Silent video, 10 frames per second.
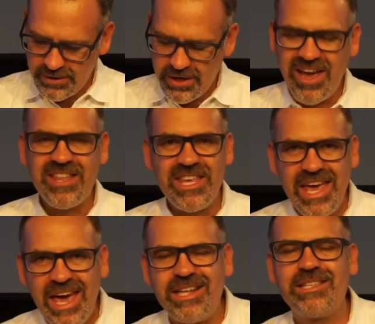And
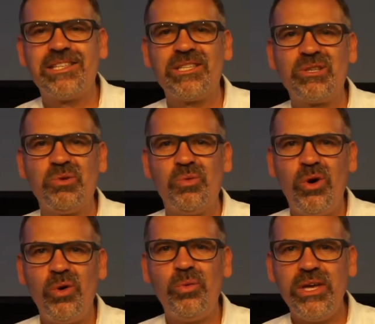yet,
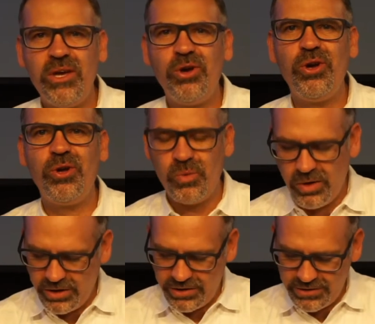what we heard
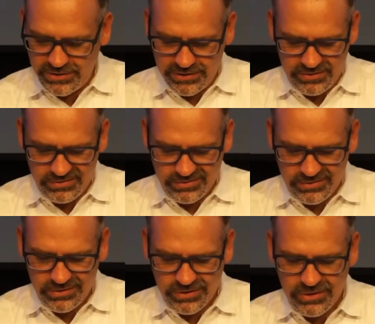was,
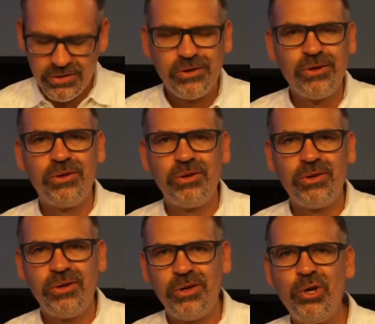
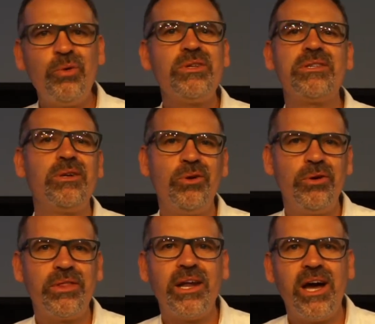who is the
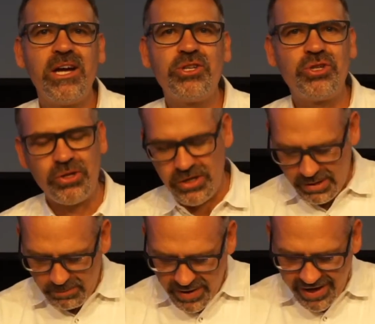Lord that I should
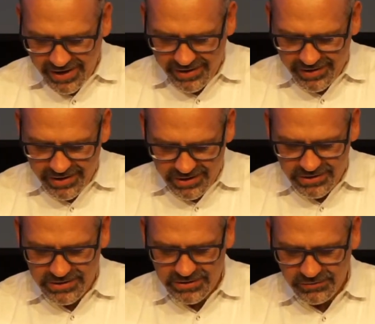obey
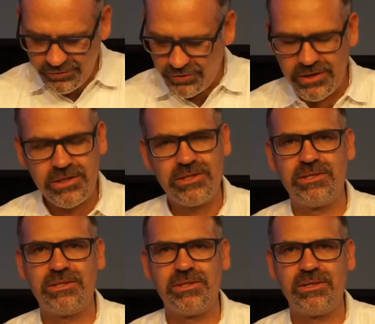his
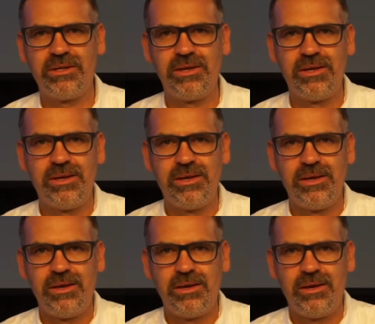voice?
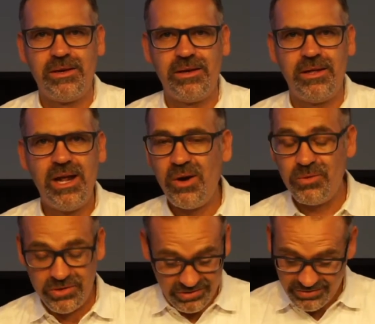And I
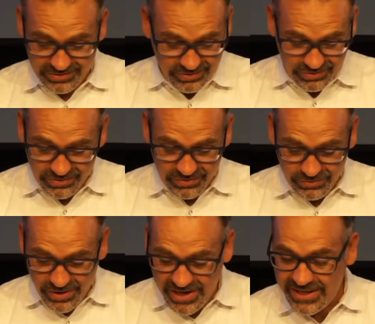was
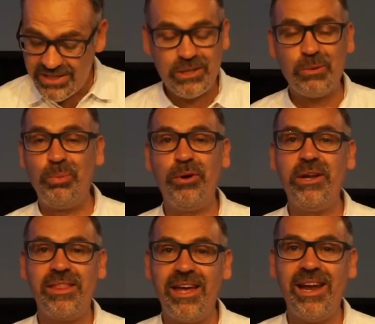really
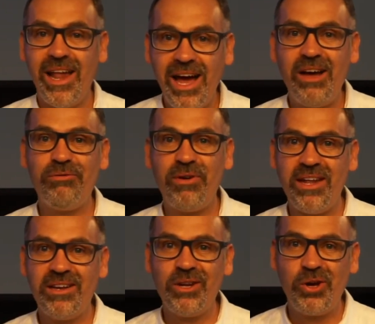disappointed that life hadn't